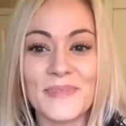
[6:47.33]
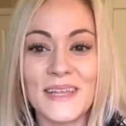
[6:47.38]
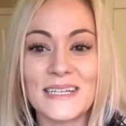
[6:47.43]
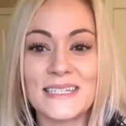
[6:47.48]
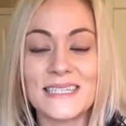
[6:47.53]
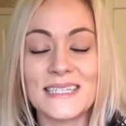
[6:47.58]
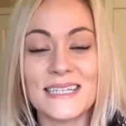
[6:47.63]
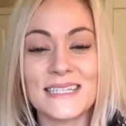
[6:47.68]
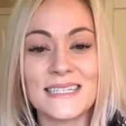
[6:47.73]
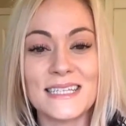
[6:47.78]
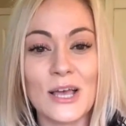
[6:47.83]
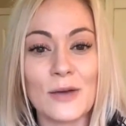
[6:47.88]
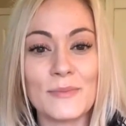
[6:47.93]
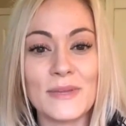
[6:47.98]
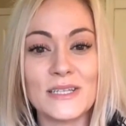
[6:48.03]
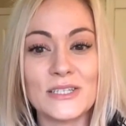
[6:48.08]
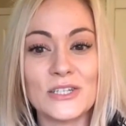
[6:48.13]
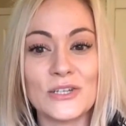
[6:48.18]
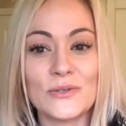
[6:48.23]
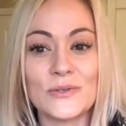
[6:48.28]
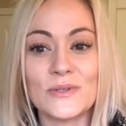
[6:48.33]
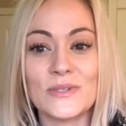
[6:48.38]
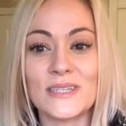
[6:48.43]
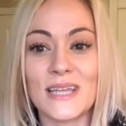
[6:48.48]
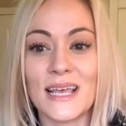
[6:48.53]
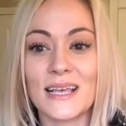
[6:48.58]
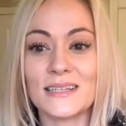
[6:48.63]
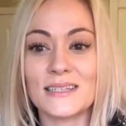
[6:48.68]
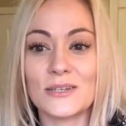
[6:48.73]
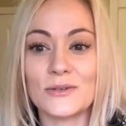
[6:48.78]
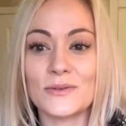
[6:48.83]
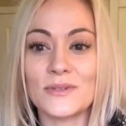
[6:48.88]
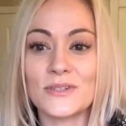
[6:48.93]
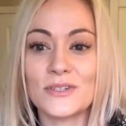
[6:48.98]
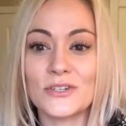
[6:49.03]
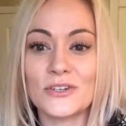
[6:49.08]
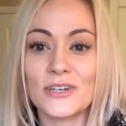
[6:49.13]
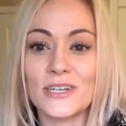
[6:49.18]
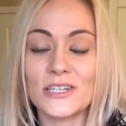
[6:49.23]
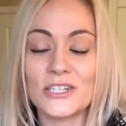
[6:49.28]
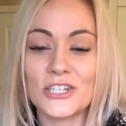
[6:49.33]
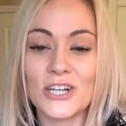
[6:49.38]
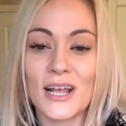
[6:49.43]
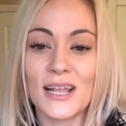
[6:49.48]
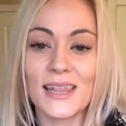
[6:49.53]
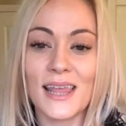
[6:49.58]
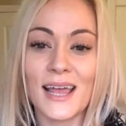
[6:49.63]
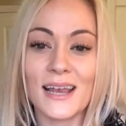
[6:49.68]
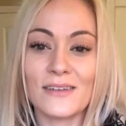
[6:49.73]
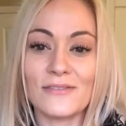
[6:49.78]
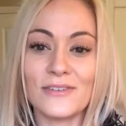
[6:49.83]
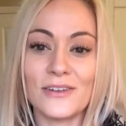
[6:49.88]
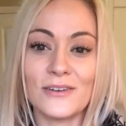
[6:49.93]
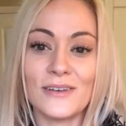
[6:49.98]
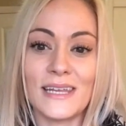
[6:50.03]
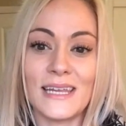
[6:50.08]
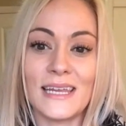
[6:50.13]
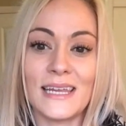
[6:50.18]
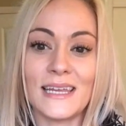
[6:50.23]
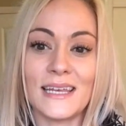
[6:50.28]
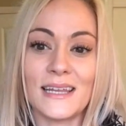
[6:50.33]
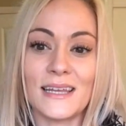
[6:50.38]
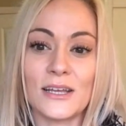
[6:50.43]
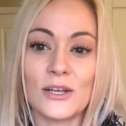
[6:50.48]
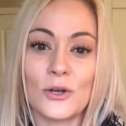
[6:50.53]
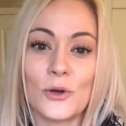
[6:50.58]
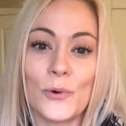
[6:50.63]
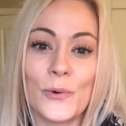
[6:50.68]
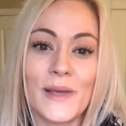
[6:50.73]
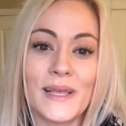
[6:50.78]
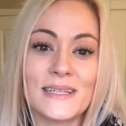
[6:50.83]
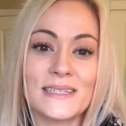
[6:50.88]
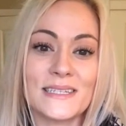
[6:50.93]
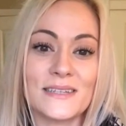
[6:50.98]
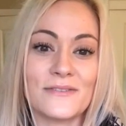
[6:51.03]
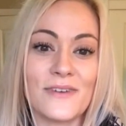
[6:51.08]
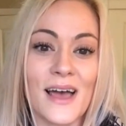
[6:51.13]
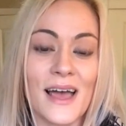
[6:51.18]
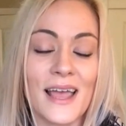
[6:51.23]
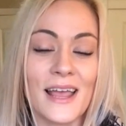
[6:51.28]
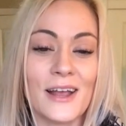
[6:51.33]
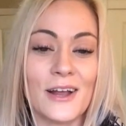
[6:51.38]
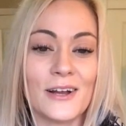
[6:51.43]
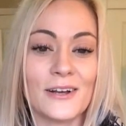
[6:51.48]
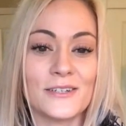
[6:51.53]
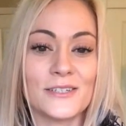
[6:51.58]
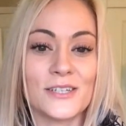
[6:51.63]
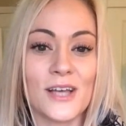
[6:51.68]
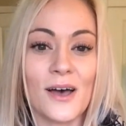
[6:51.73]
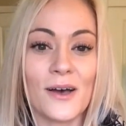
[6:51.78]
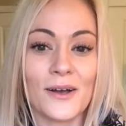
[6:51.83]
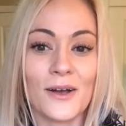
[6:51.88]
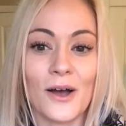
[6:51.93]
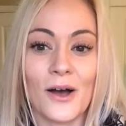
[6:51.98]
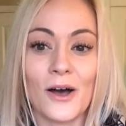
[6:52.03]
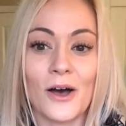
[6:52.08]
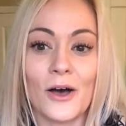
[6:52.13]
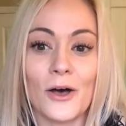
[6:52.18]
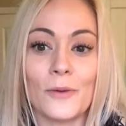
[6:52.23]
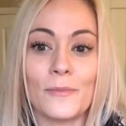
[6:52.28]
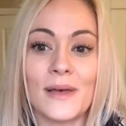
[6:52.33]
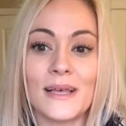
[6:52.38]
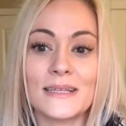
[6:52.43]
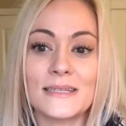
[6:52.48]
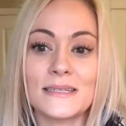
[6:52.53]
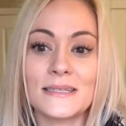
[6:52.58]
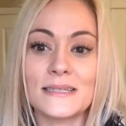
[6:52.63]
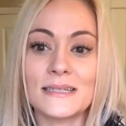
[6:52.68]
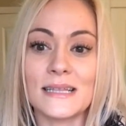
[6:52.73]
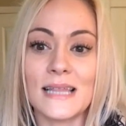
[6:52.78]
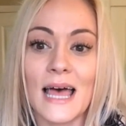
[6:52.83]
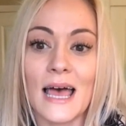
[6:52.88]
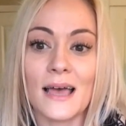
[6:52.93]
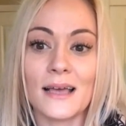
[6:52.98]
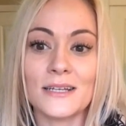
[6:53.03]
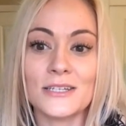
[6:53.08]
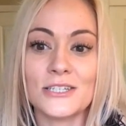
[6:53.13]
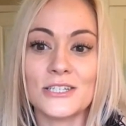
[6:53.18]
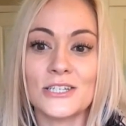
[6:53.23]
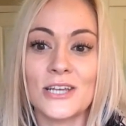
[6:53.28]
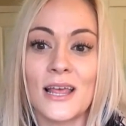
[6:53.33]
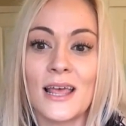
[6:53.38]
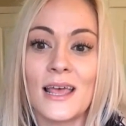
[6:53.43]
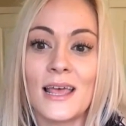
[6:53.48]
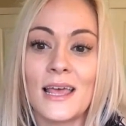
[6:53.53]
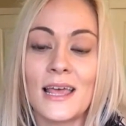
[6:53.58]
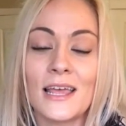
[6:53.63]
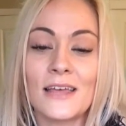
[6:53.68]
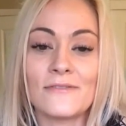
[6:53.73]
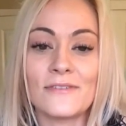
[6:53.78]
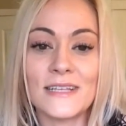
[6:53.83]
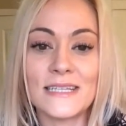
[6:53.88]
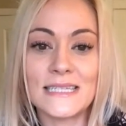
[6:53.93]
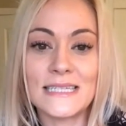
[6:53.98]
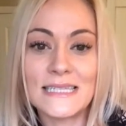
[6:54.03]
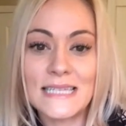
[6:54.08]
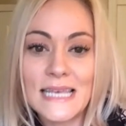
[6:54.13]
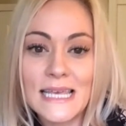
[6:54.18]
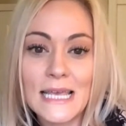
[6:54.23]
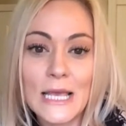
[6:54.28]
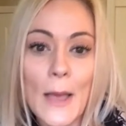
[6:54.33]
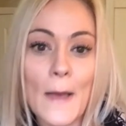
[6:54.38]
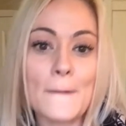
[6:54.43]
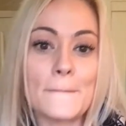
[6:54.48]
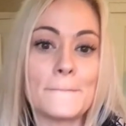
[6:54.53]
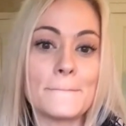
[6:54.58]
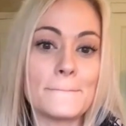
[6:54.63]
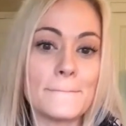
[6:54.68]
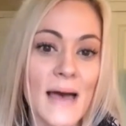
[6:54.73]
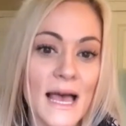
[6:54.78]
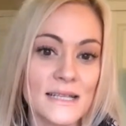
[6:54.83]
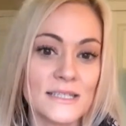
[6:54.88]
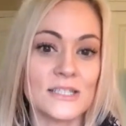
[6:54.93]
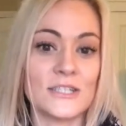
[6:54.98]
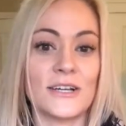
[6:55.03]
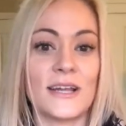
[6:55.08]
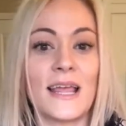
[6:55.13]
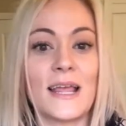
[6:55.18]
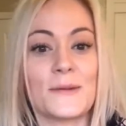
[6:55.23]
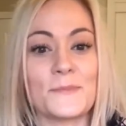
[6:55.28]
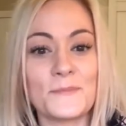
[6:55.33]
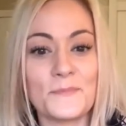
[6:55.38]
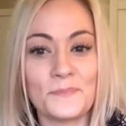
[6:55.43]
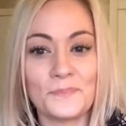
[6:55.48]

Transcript: It's this coming Tuesday. So screenshot that if you need, queensofiron.com/physiquemastery.